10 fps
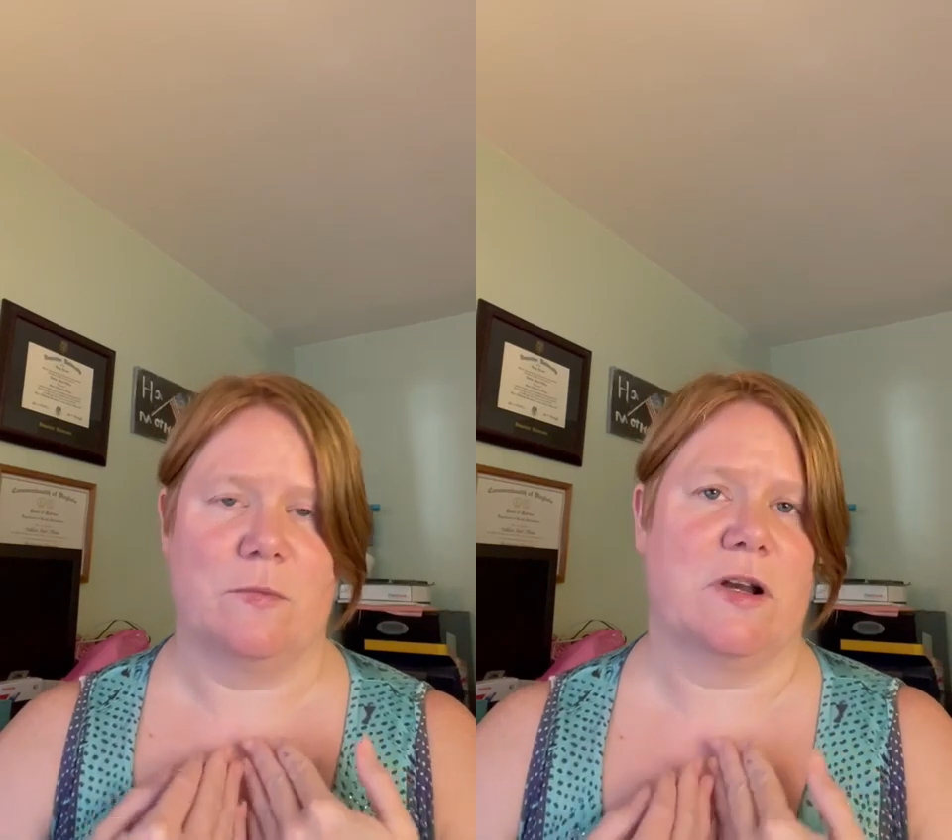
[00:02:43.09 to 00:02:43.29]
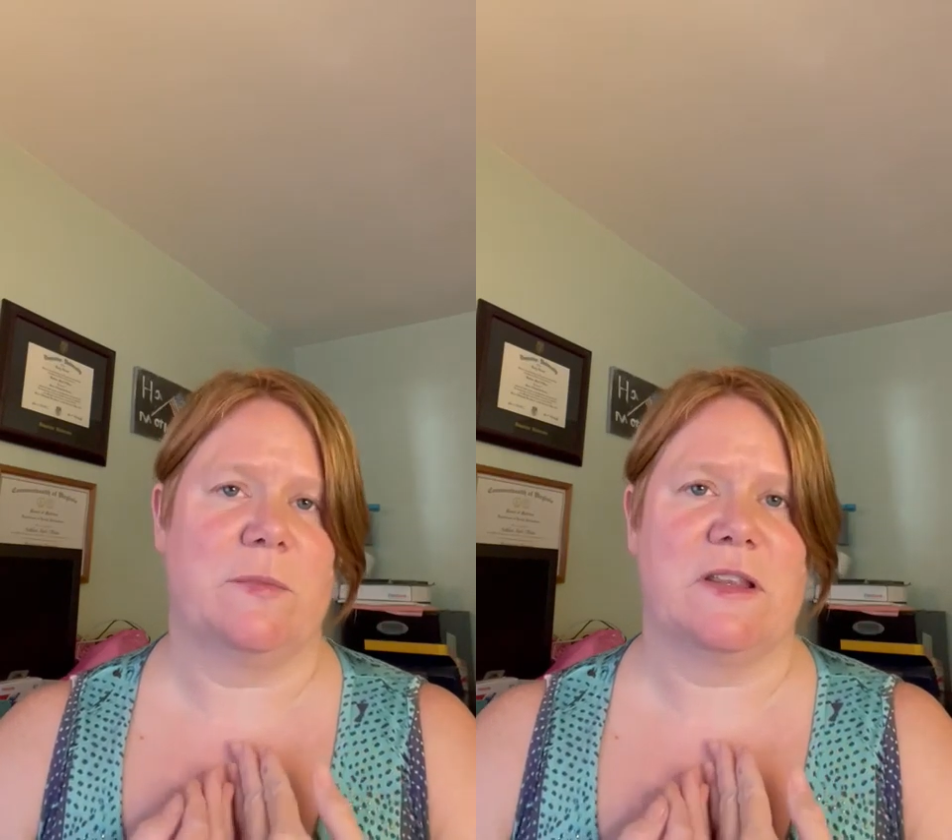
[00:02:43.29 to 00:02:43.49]

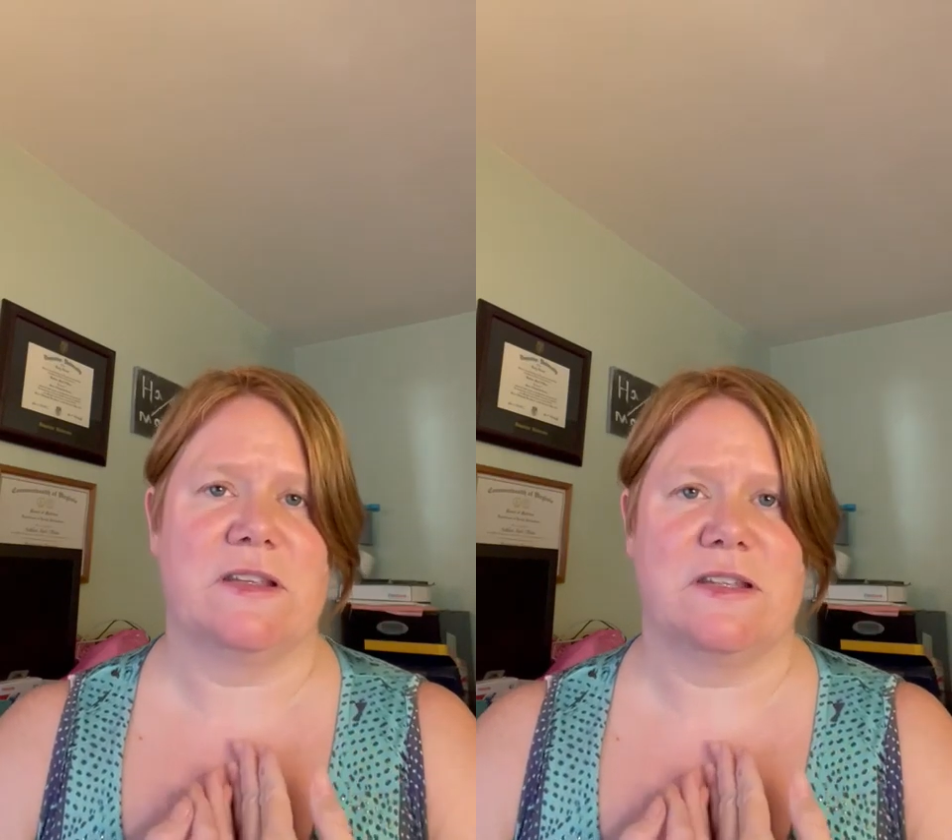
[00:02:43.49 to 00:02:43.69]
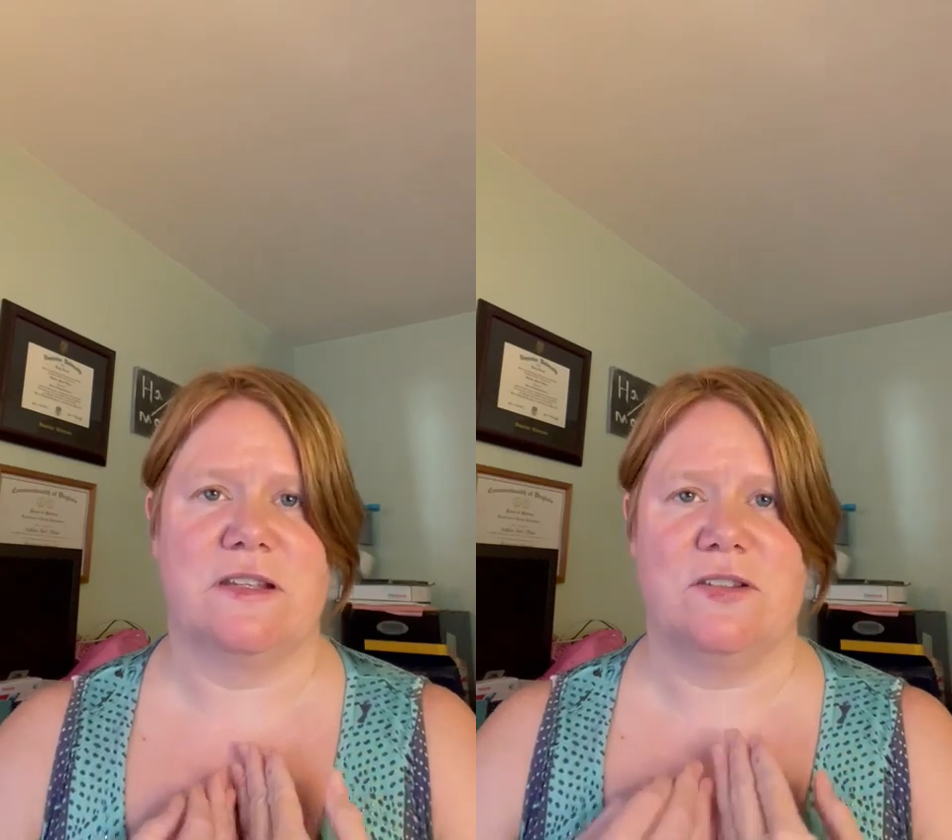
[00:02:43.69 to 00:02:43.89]
we're going to be
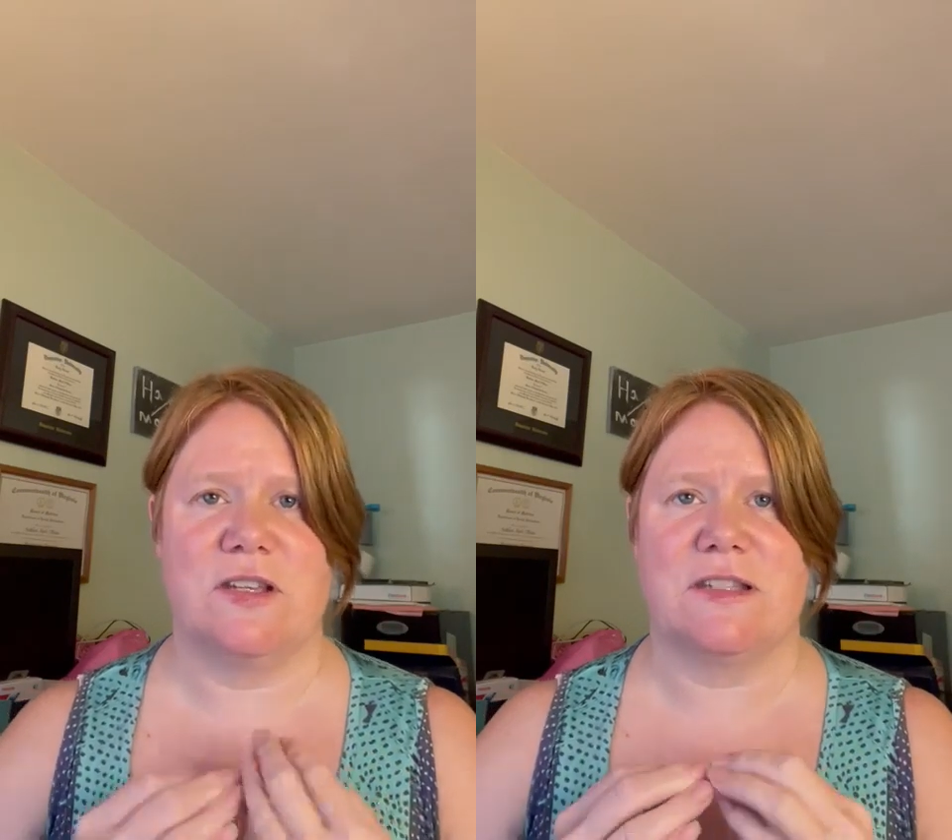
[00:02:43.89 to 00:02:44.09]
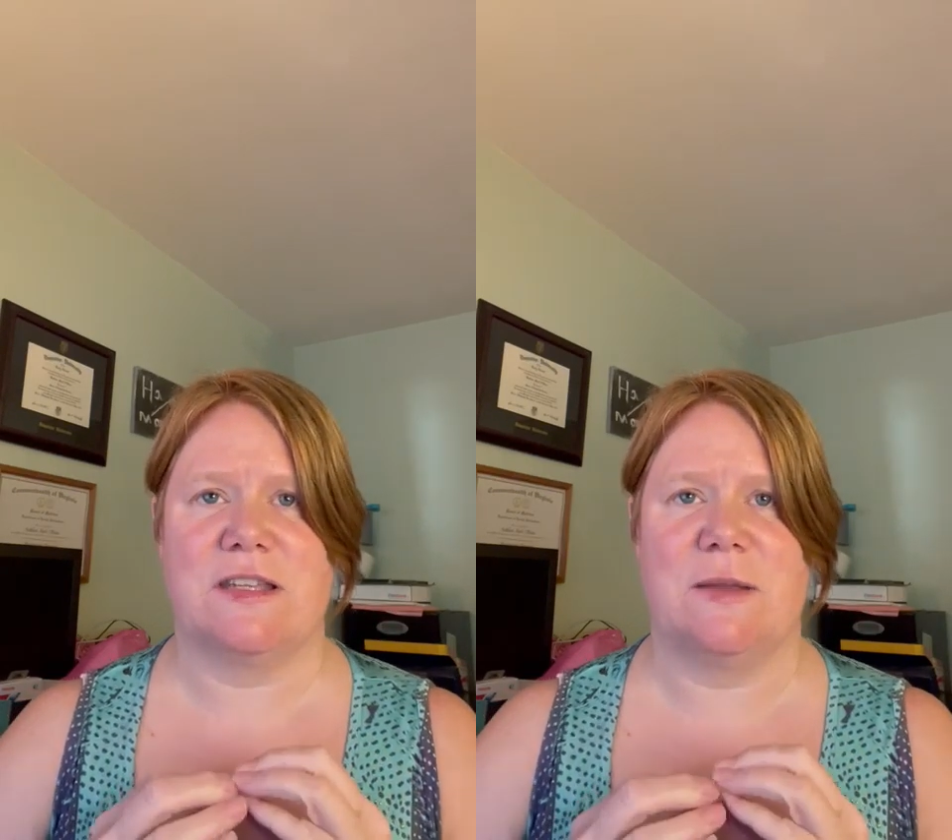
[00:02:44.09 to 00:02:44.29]
listening to
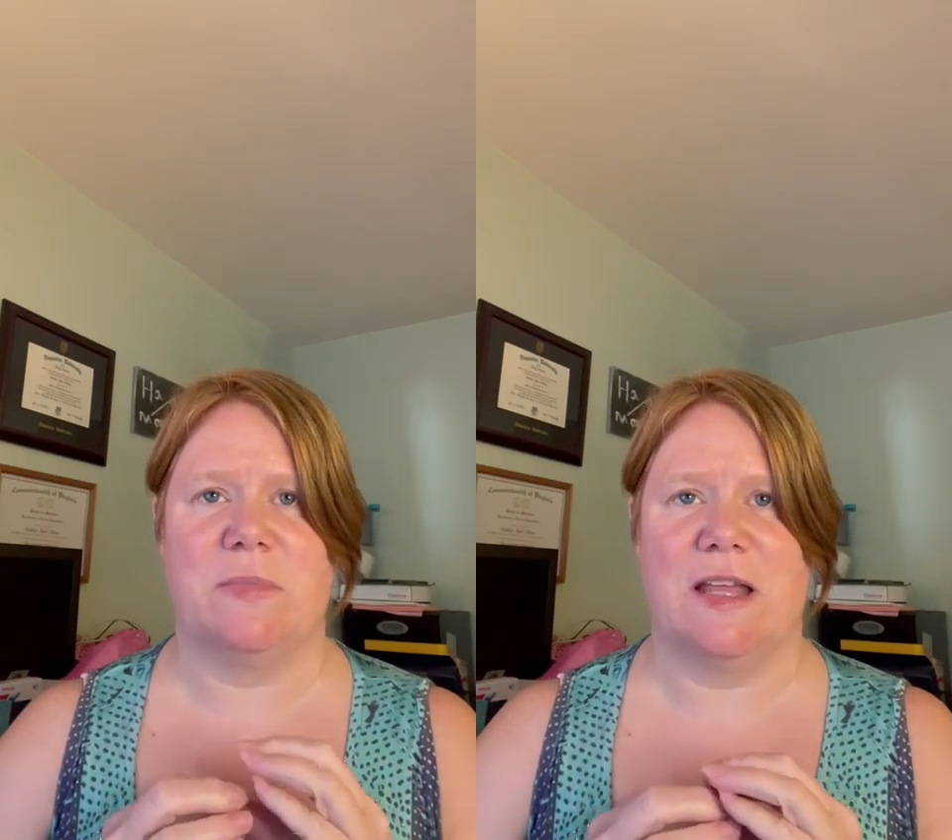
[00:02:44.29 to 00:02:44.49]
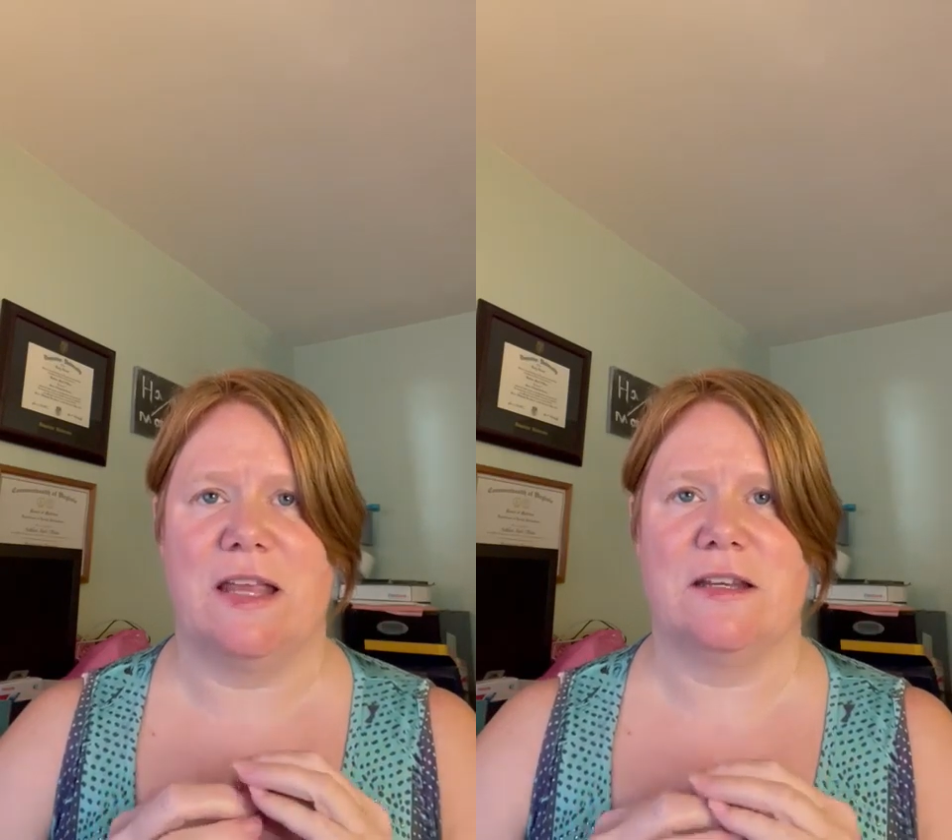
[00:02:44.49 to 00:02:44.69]
just a
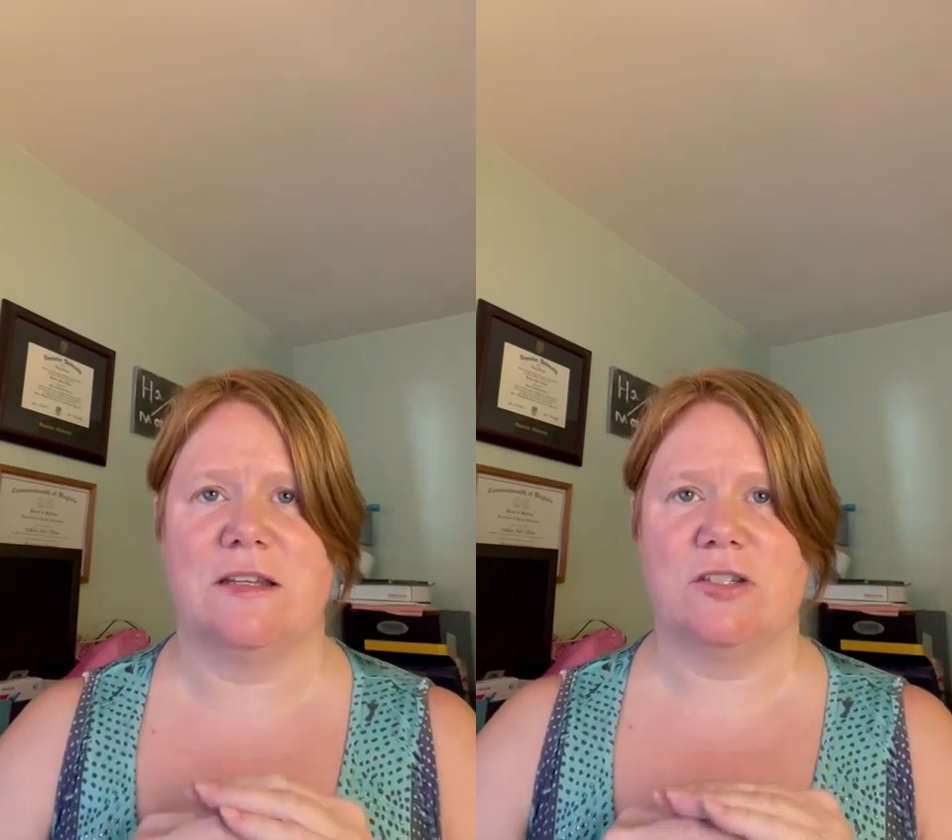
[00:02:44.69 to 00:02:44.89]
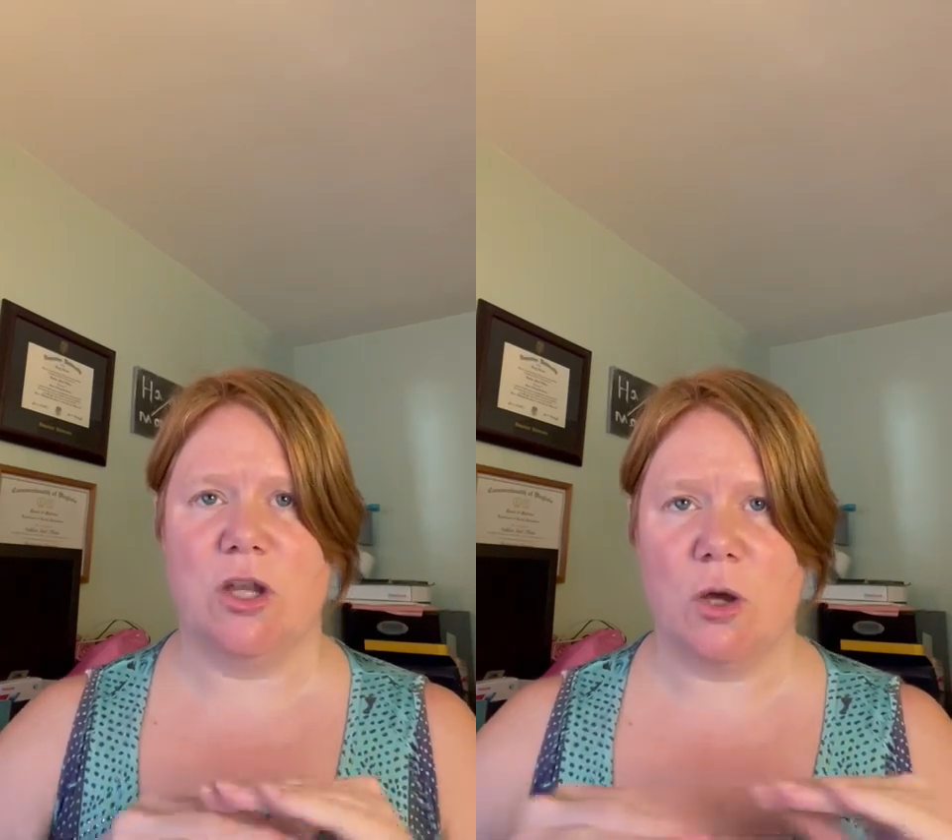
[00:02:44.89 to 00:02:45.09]
plain
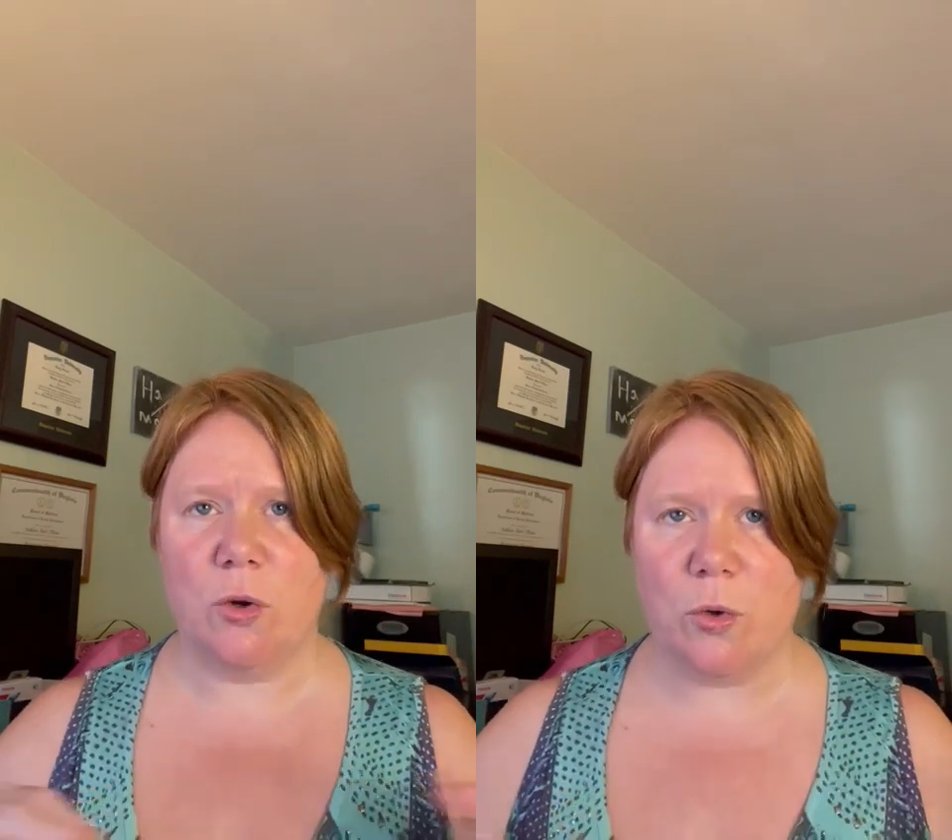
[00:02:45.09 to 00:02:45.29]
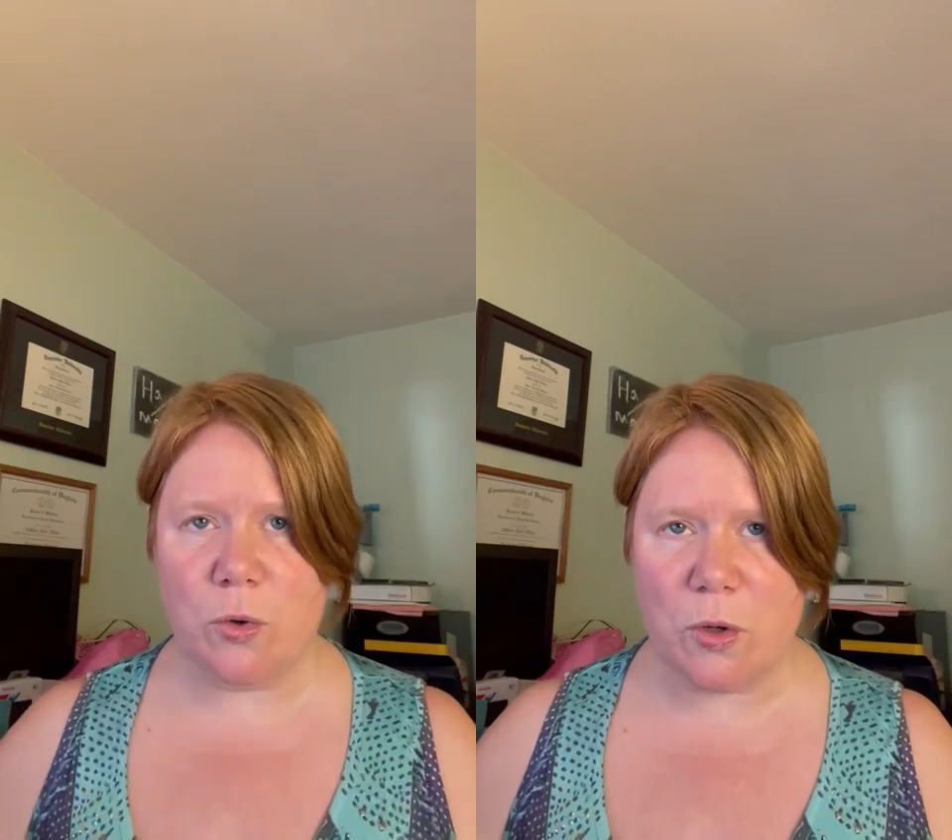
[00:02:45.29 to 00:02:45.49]

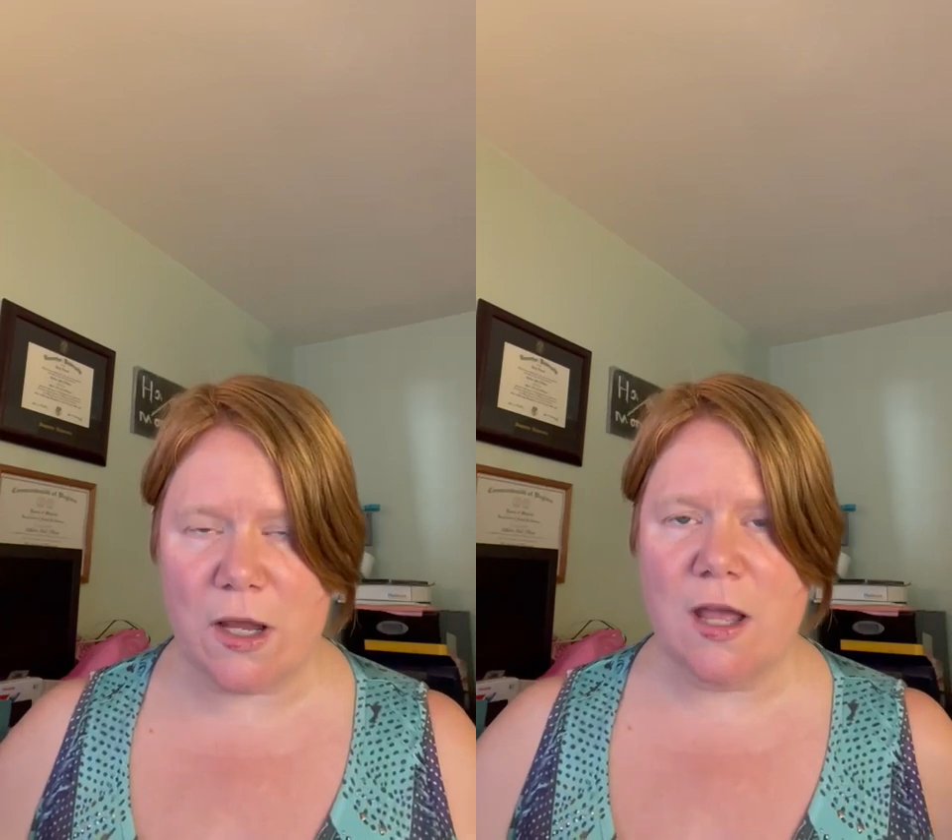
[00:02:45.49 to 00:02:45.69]
tone,